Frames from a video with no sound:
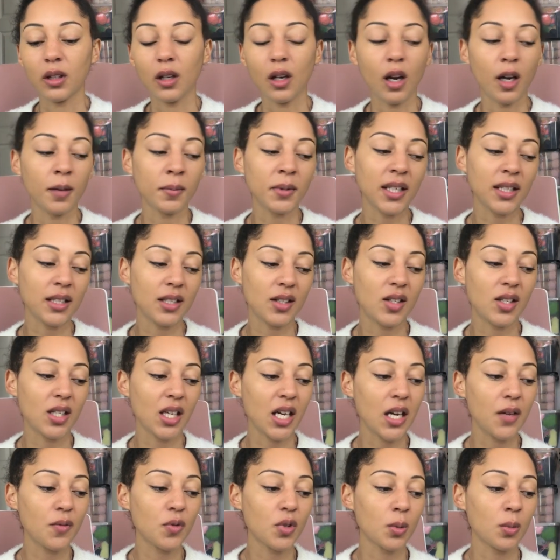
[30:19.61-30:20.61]
I'm going to
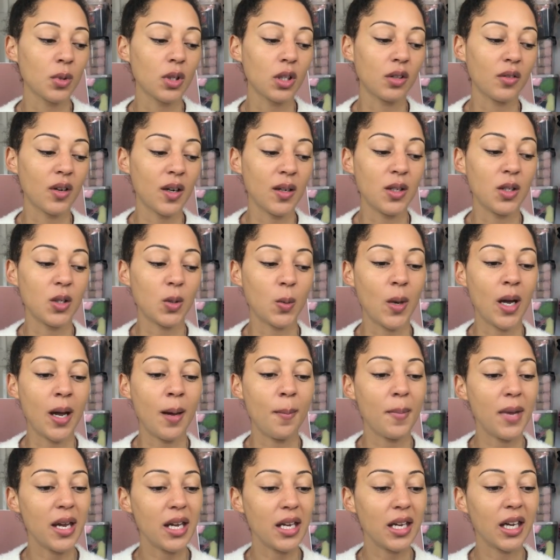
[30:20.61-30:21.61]
save some of the granny square
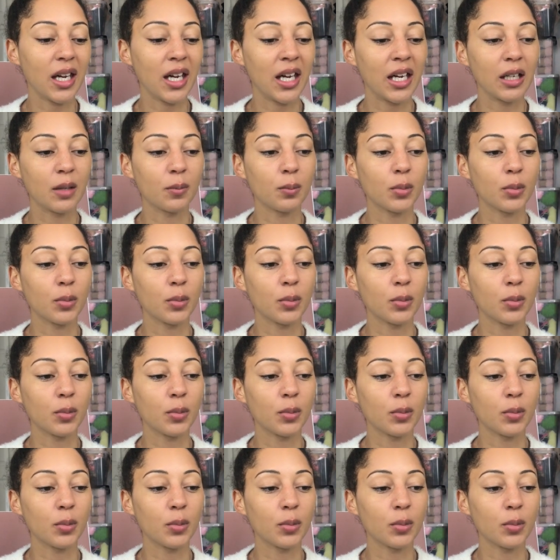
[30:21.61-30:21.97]
making,